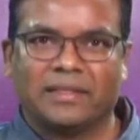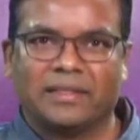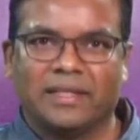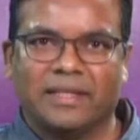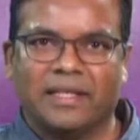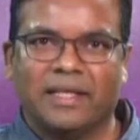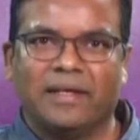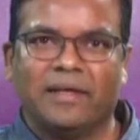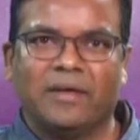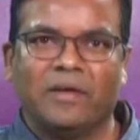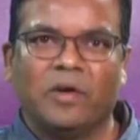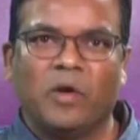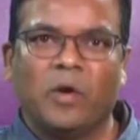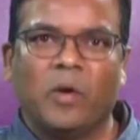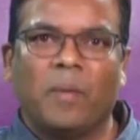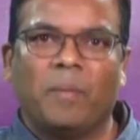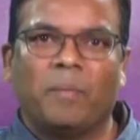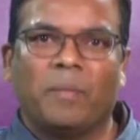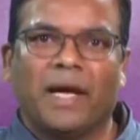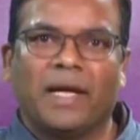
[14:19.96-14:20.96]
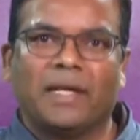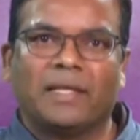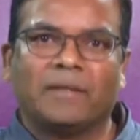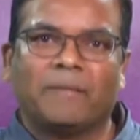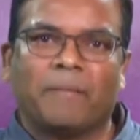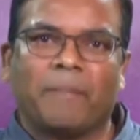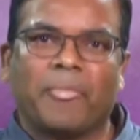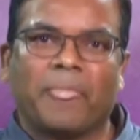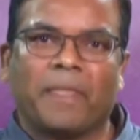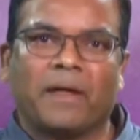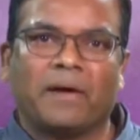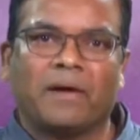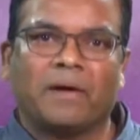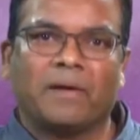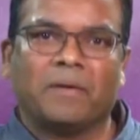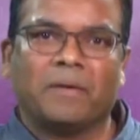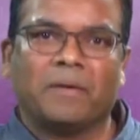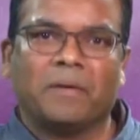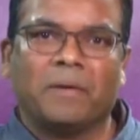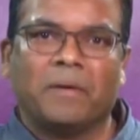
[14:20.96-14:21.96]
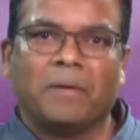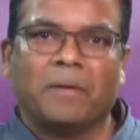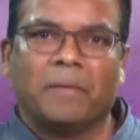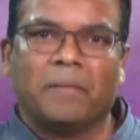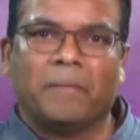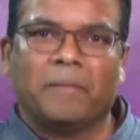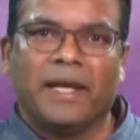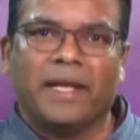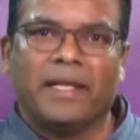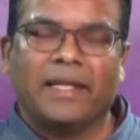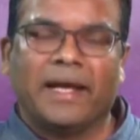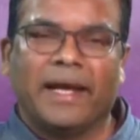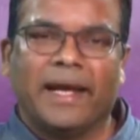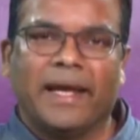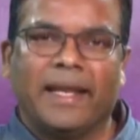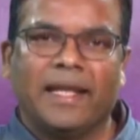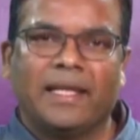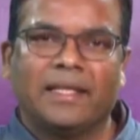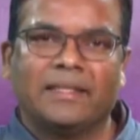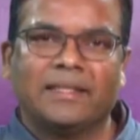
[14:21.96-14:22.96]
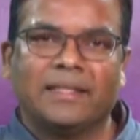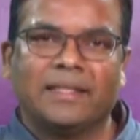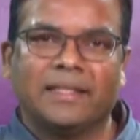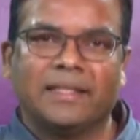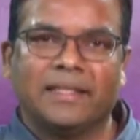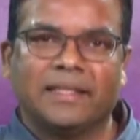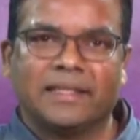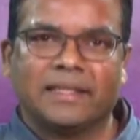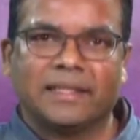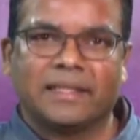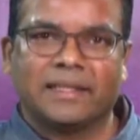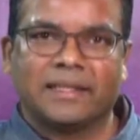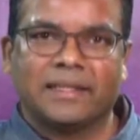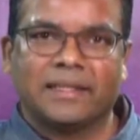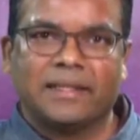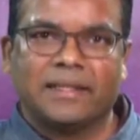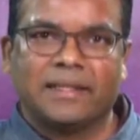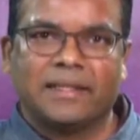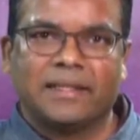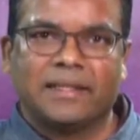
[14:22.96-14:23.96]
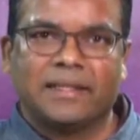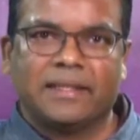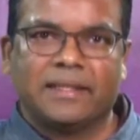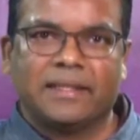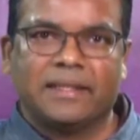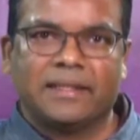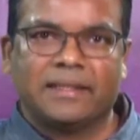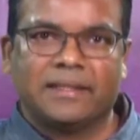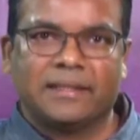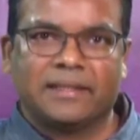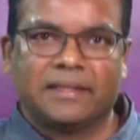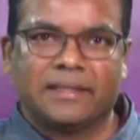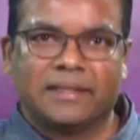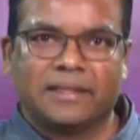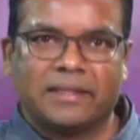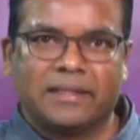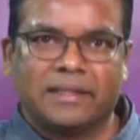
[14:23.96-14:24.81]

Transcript: 3, but when the energy is